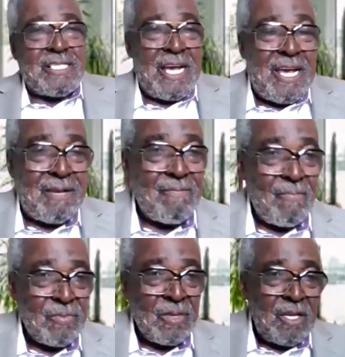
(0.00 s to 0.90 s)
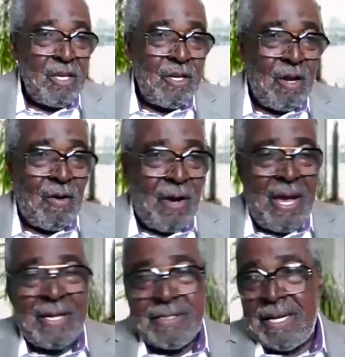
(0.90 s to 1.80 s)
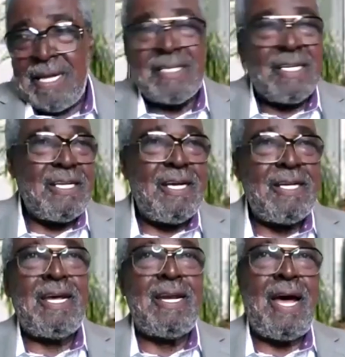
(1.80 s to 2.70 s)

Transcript: take, as an entity that